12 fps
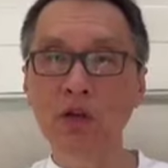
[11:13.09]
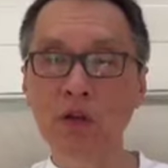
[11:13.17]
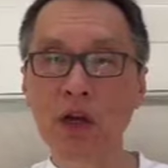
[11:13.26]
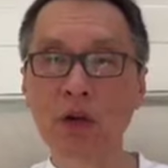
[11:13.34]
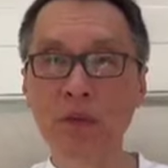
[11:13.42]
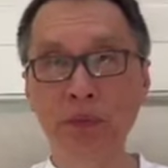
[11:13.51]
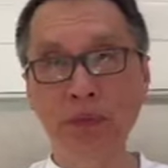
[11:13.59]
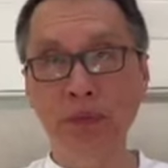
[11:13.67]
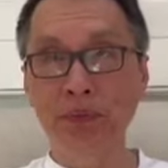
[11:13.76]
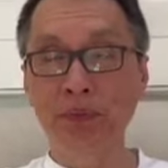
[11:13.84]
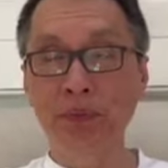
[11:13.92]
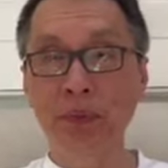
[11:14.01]
to come.
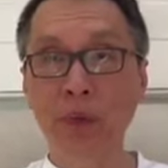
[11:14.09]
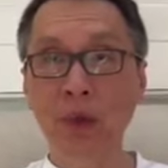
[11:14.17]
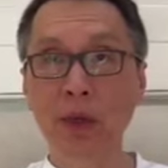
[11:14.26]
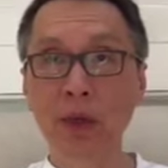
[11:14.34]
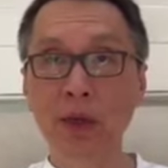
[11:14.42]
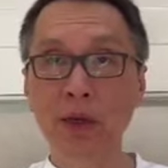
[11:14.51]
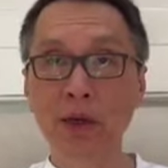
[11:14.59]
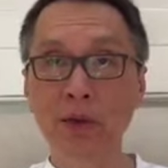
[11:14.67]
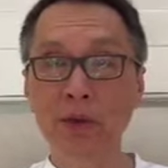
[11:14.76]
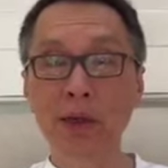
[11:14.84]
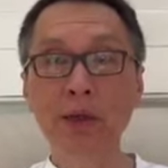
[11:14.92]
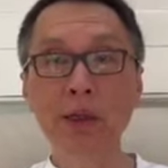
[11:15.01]
Okay,
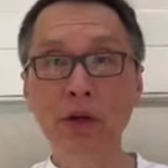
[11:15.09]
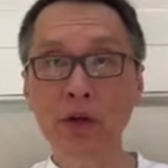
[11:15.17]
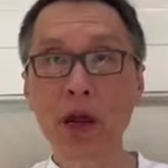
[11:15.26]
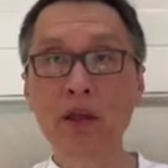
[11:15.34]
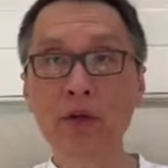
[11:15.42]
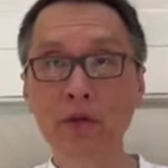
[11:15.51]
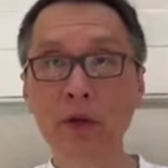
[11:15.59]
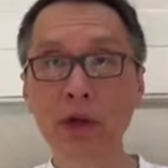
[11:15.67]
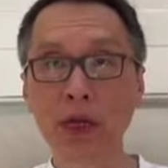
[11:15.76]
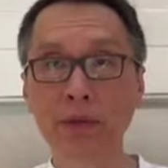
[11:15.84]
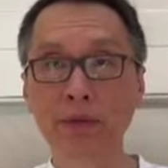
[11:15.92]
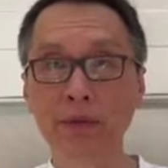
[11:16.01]
there's a trend for that.